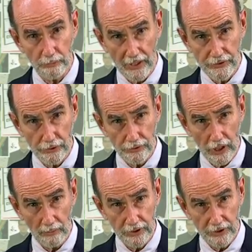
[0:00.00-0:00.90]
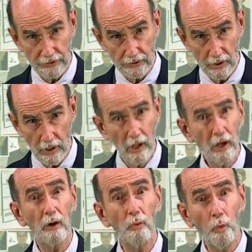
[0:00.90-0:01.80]
past year's competition.
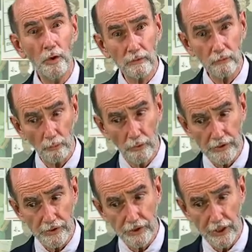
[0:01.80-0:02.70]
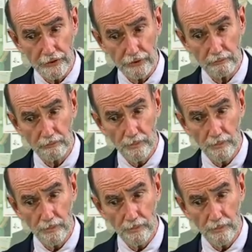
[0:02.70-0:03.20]
A wonderful presentation.